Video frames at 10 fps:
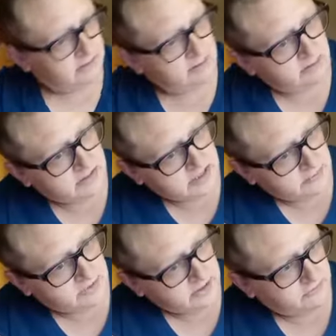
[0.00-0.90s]

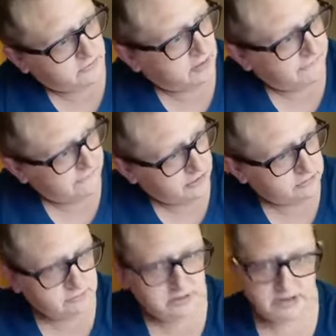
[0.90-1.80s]
something for my
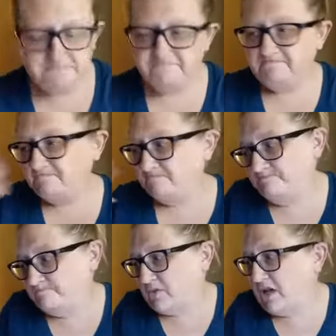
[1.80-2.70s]
phone, but
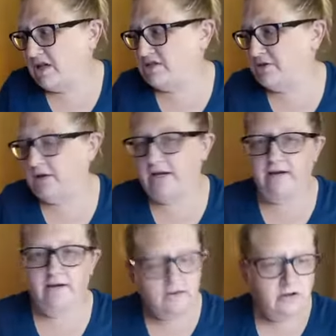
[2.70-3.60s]
it's
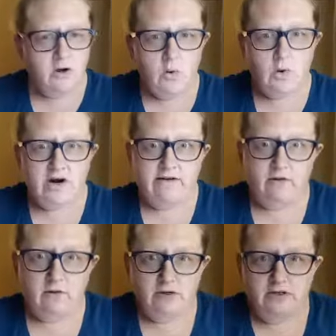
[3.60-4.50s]
okay.
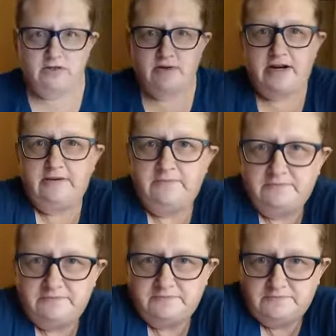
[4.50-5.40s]
Whatever works, right?
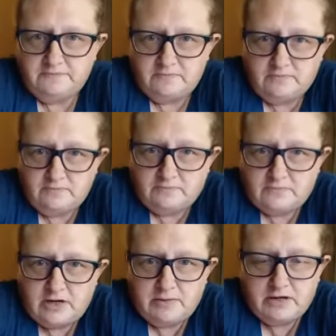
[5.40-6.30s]

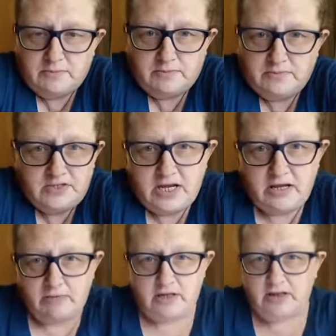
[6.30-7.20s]
I'm not
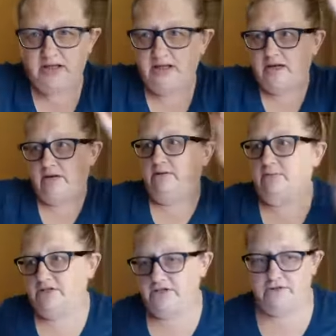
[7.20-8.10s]
taking my light down in
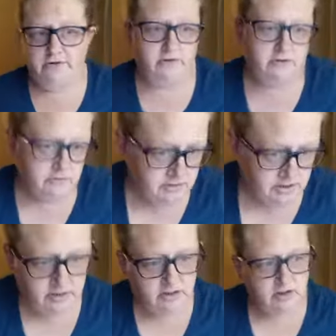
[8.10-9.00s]
my studio in my